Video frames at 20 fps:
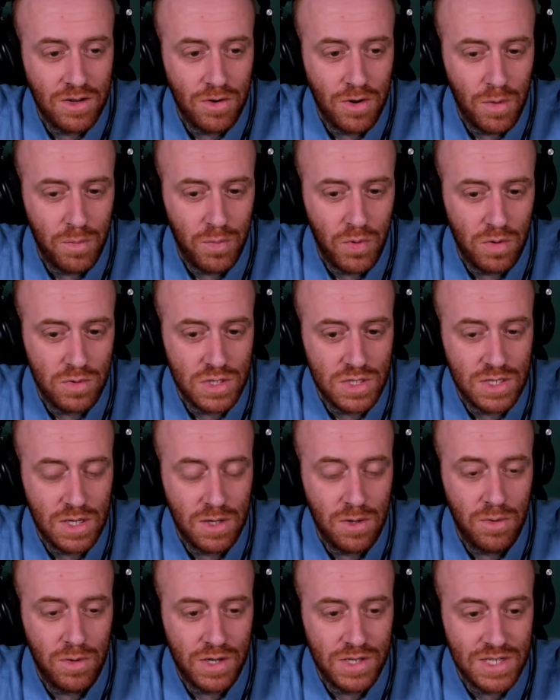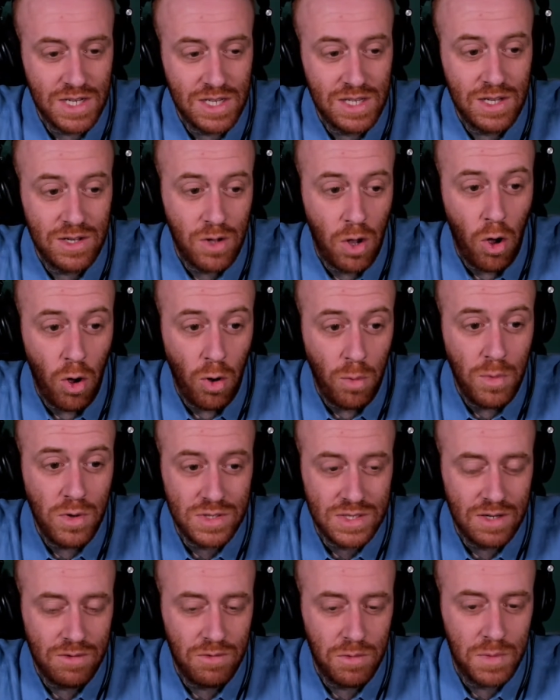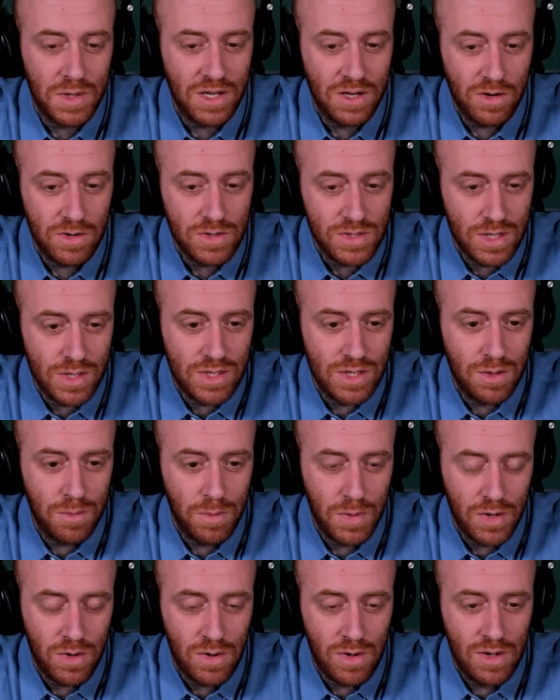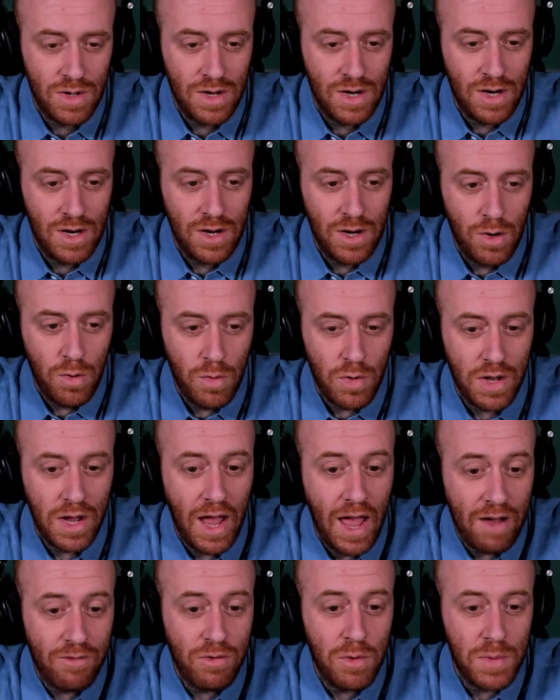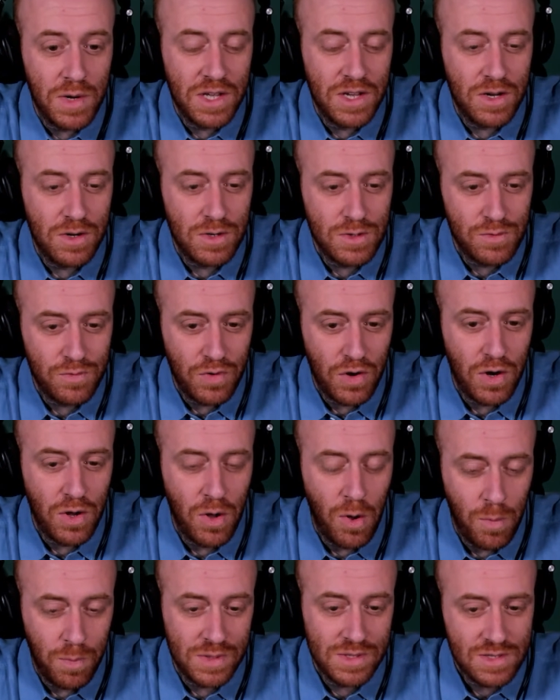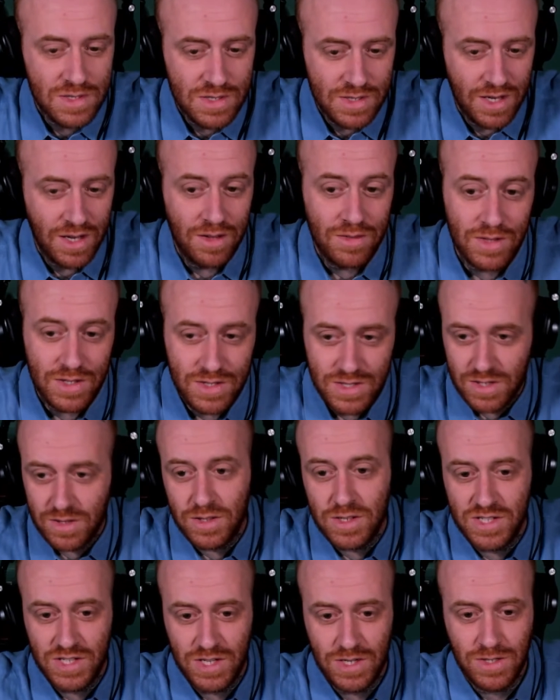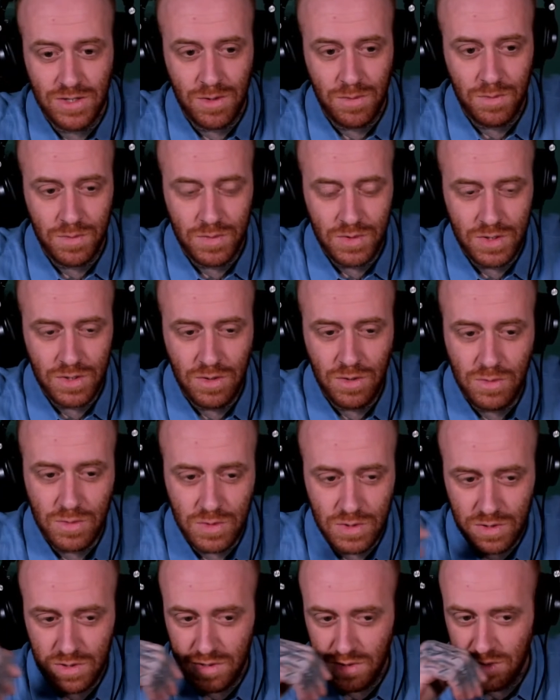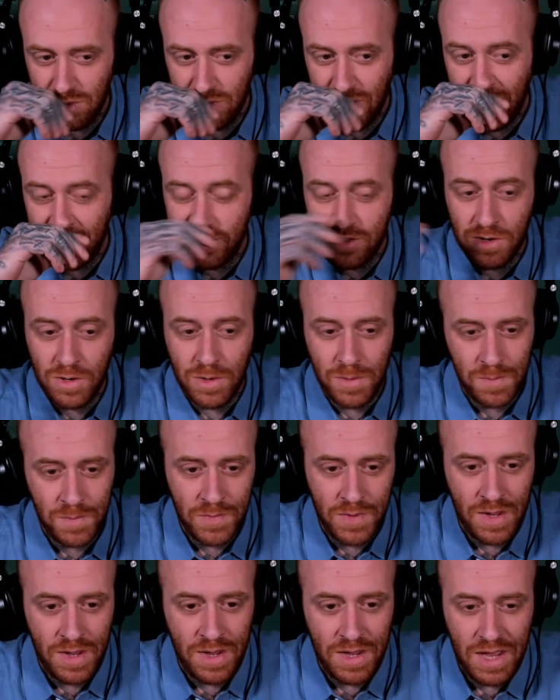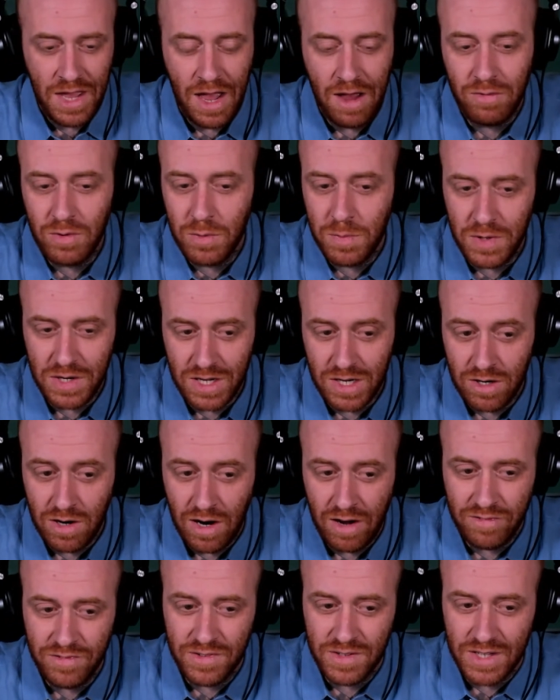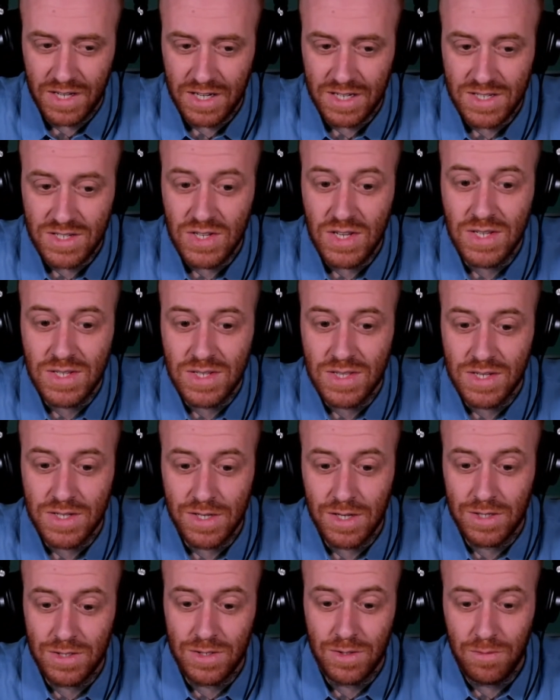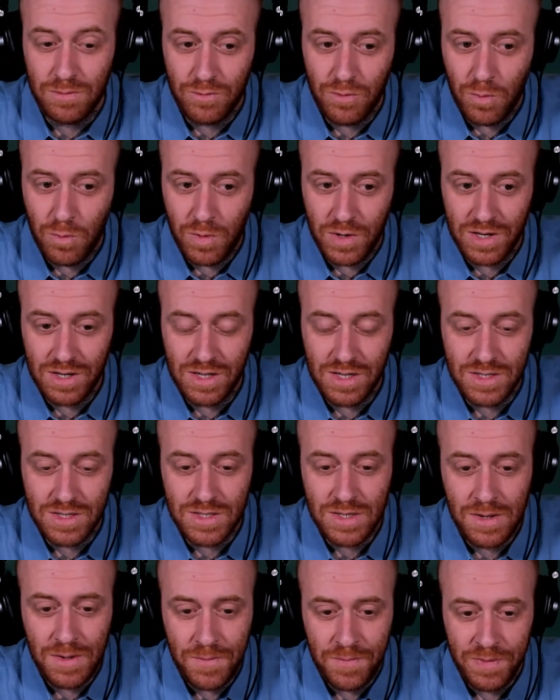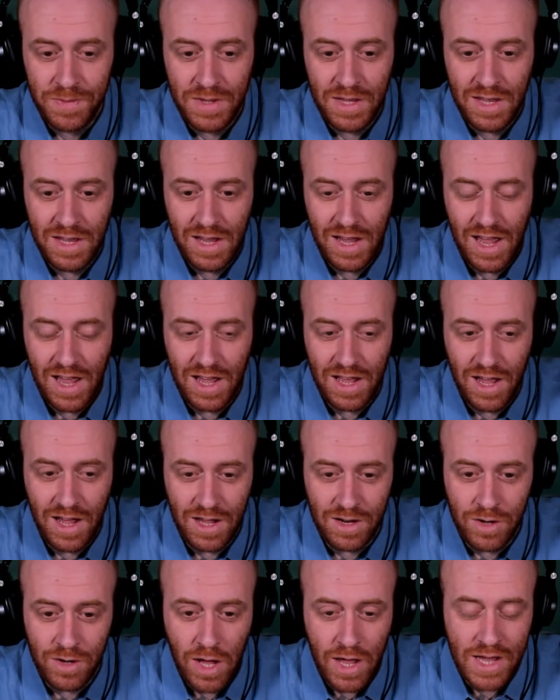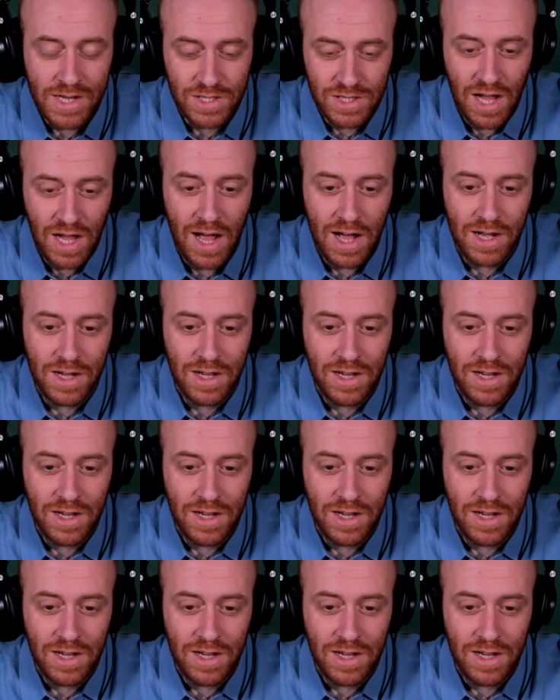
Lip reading: approaches it, because I think almost everybody here sits in the middle. But everybody here is very open to seeing the system, to use that term. Everybody here, I feel like, sees the system for what it is, and is not